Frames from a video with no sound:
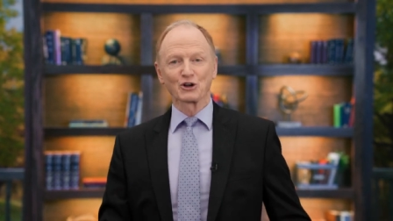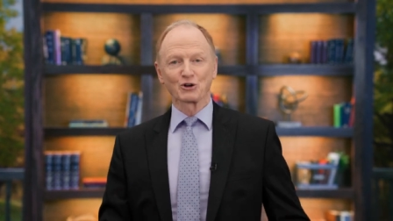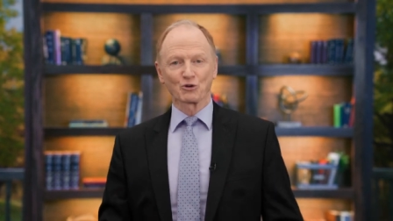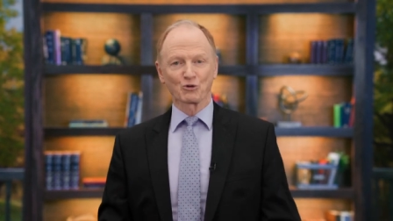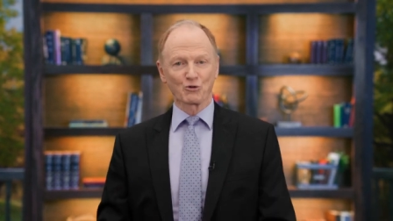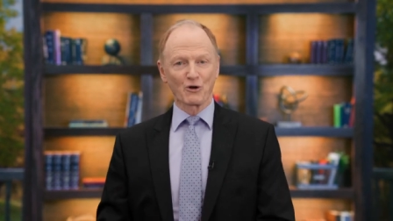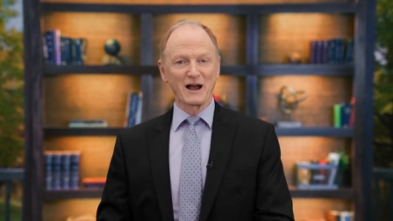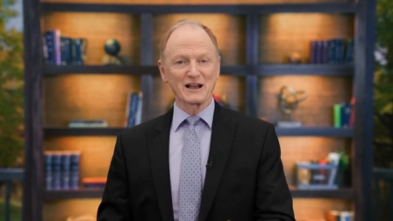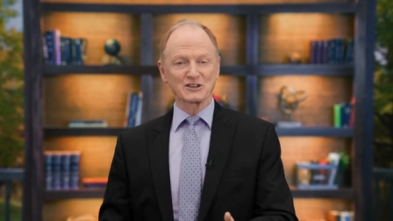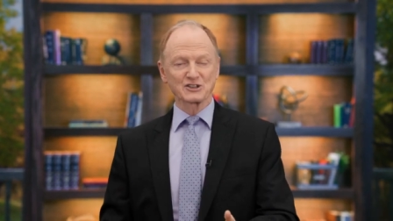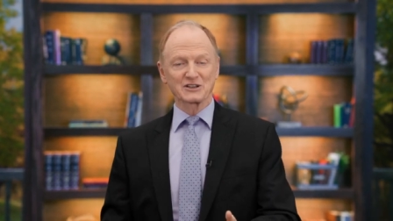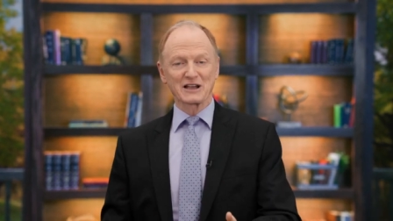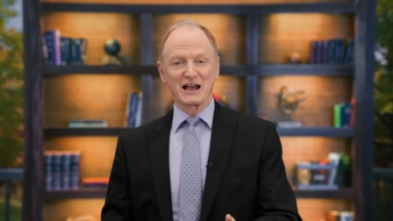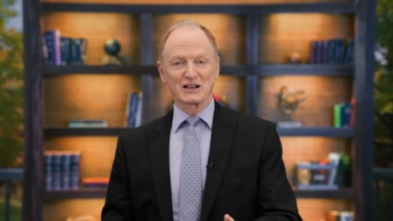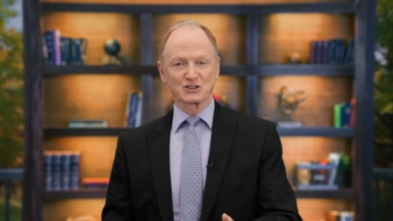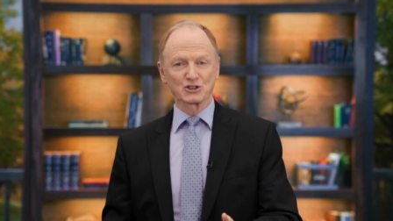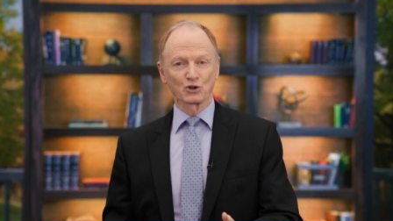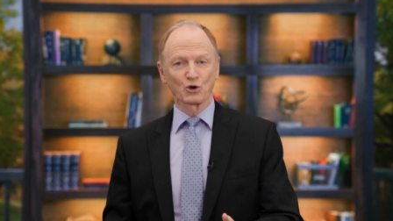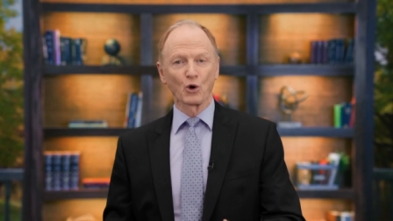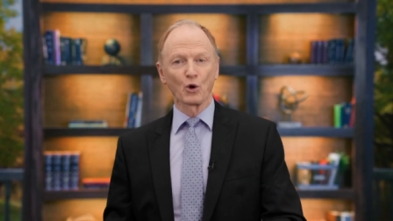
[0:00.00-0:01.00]
Christ
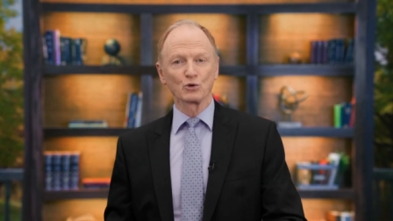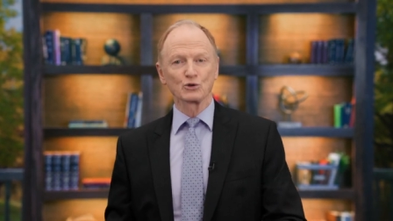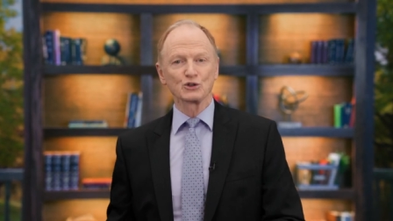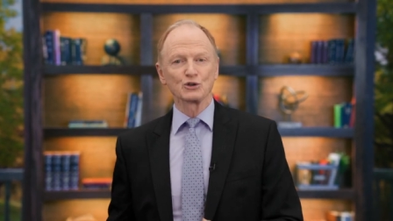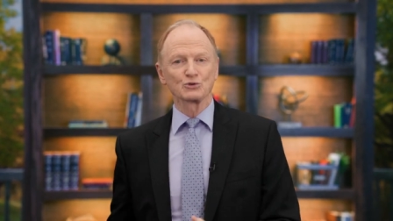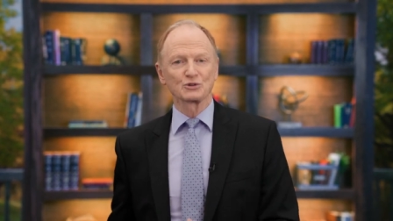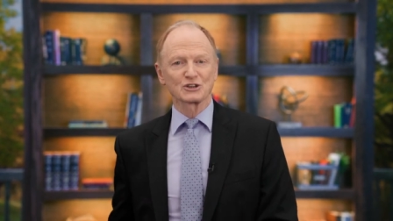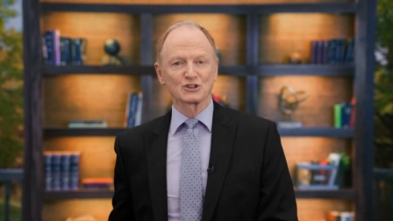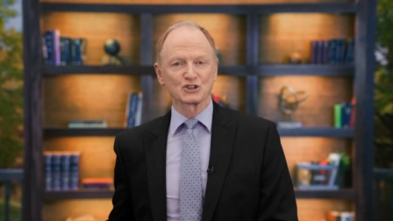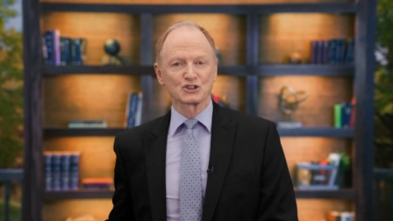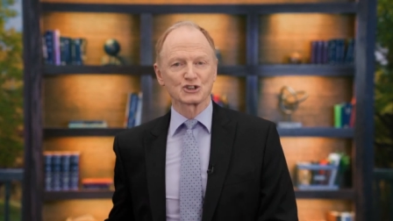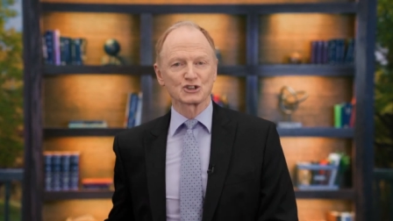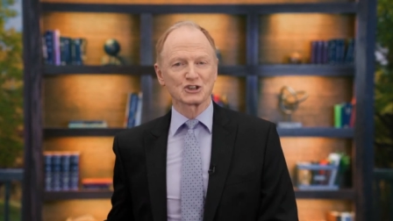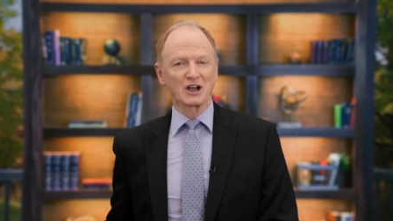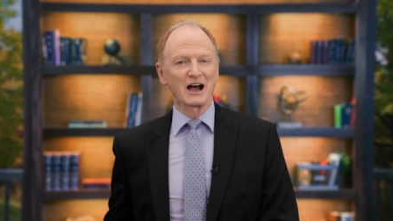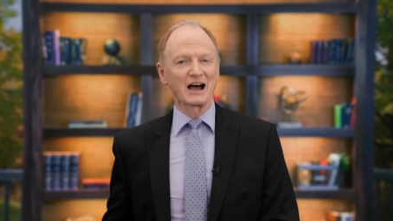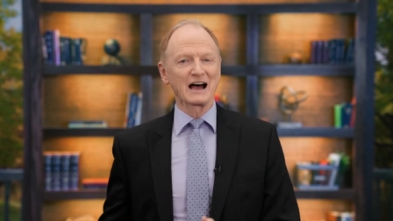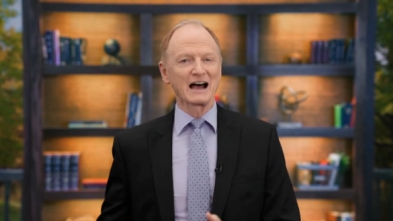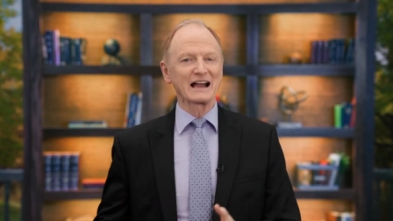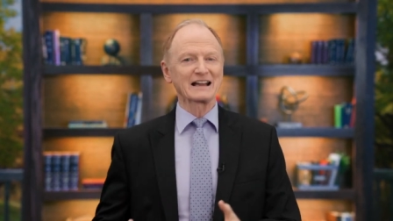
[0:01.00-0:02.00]
has called you to
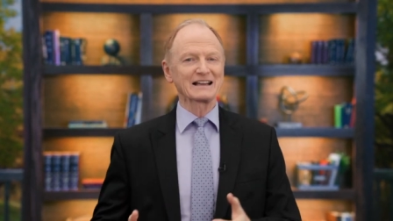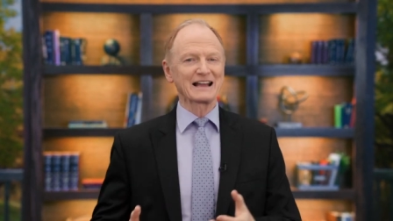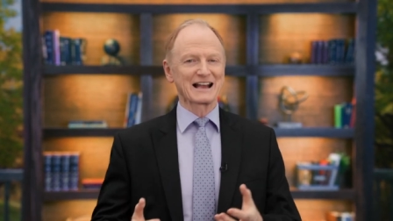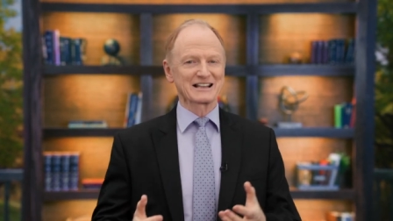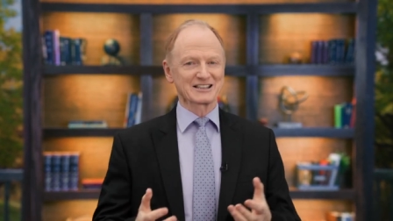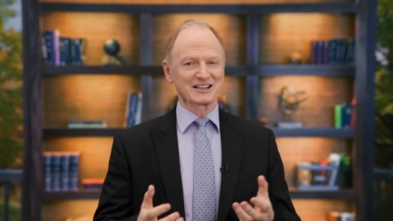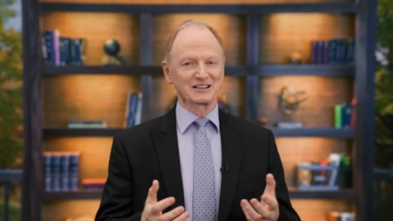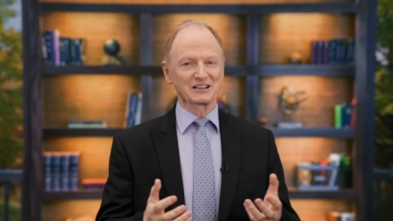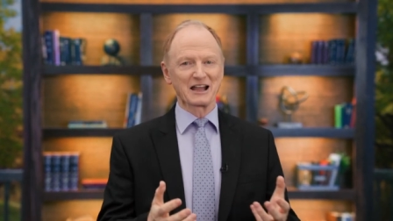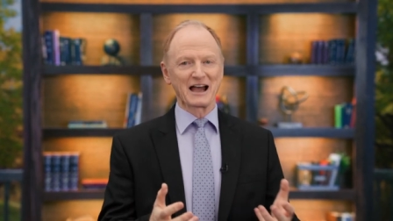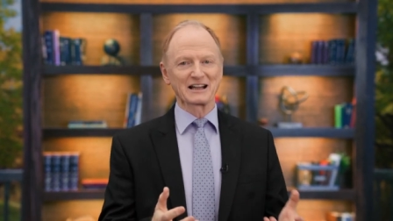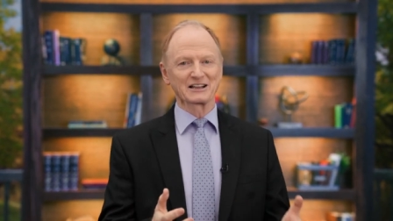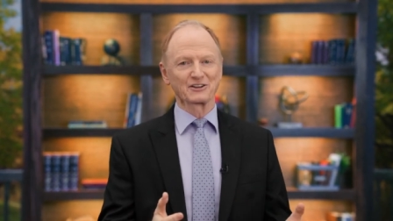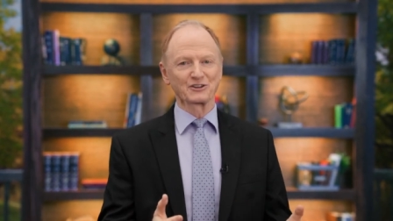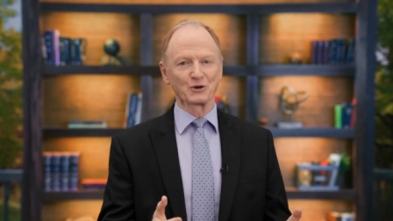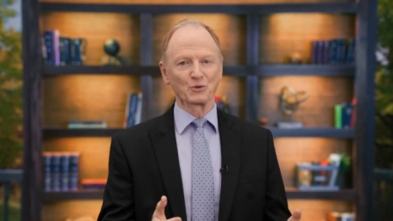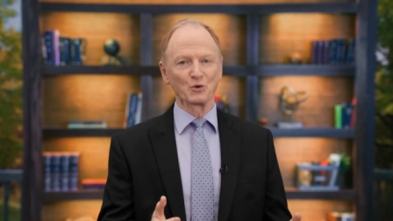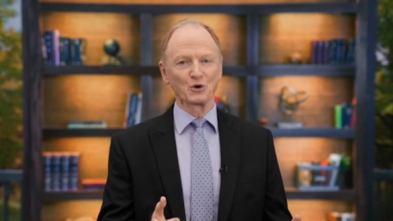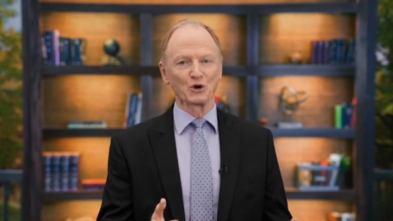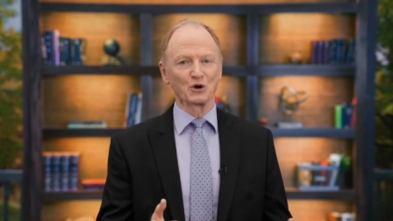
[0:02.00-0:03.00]
shine as a light
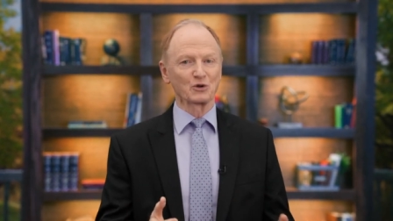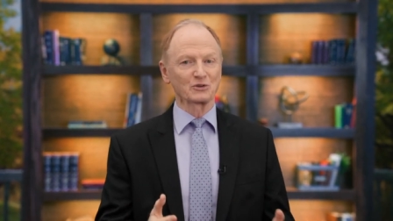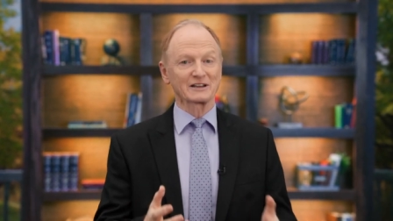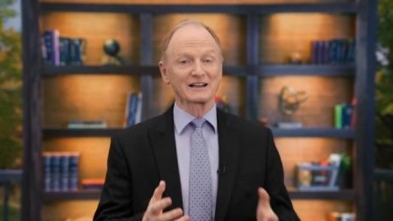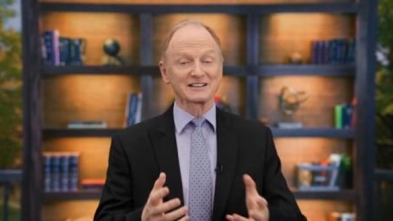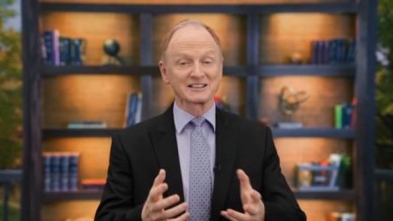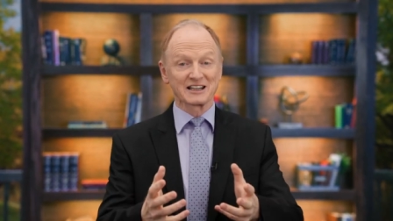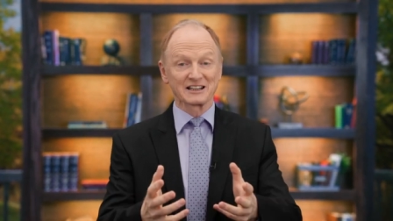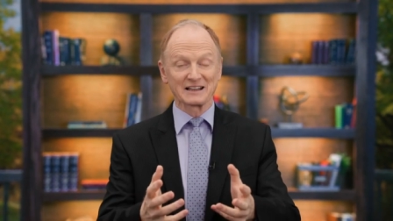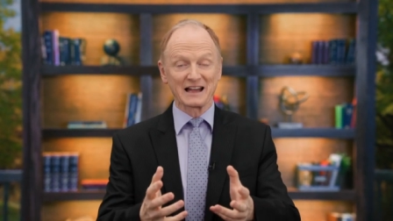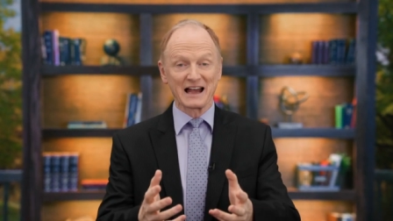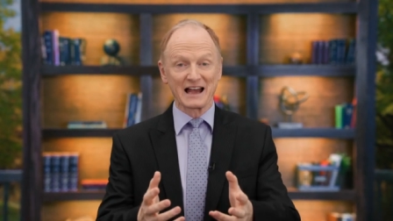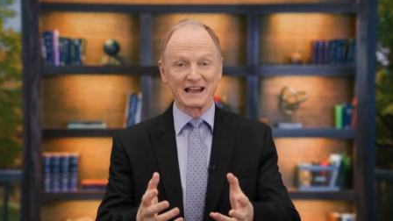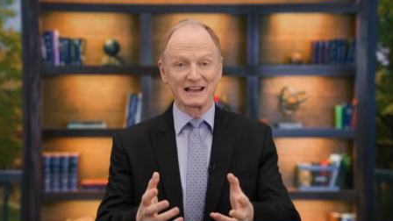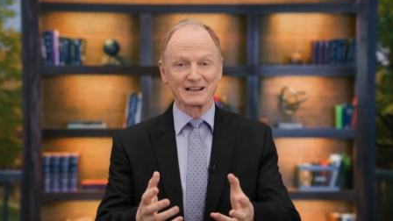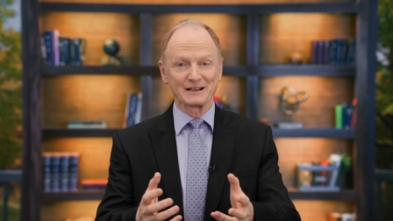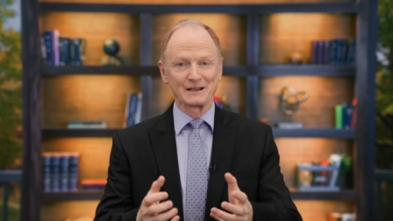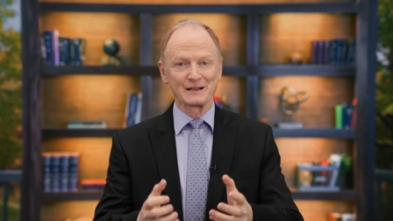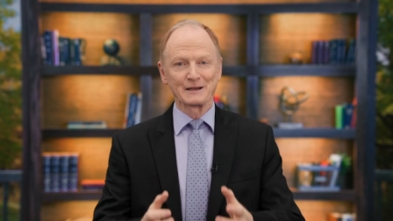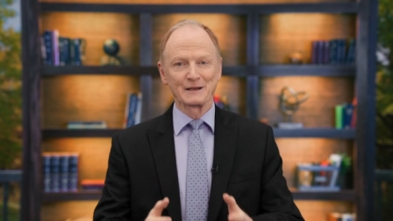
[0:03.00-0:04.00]
in the world
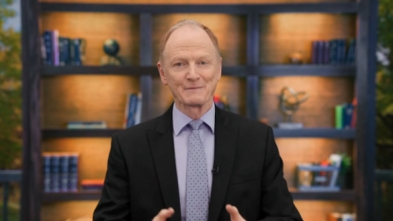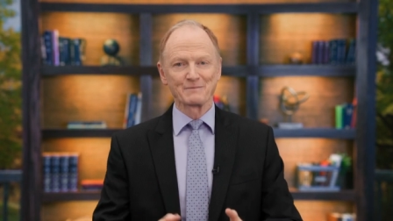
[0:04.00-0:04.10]
today.